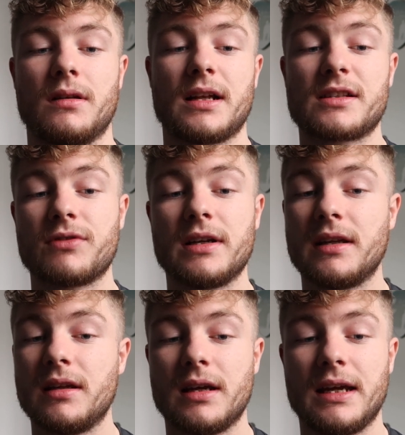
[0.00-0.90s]
That's
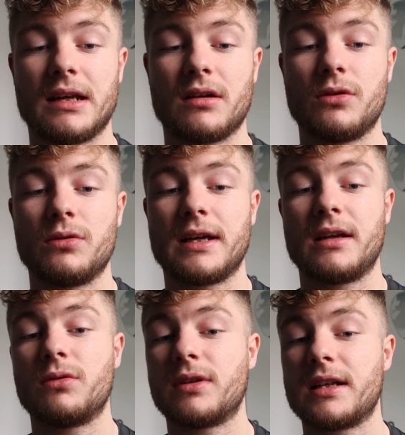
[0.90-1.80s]
really it in the hotel.
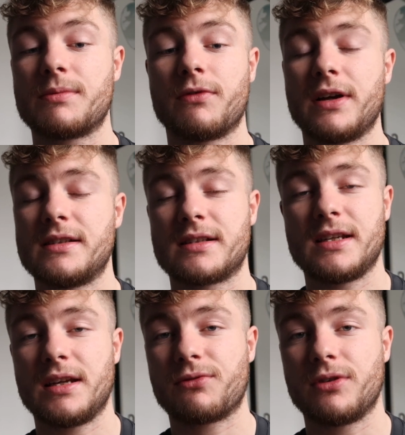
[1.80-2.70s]
The hotel provides a
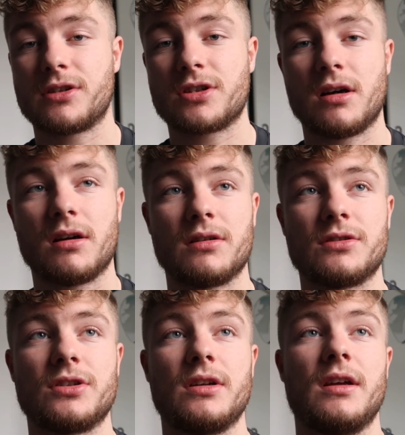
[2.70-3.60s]
safe free of
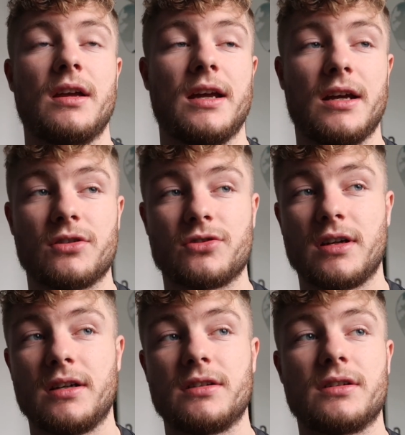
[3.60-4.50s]
charge, hair
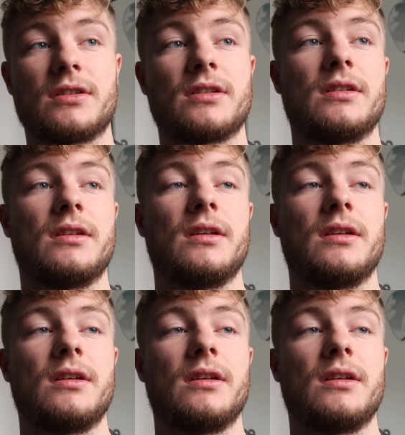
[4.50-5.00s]
dryers.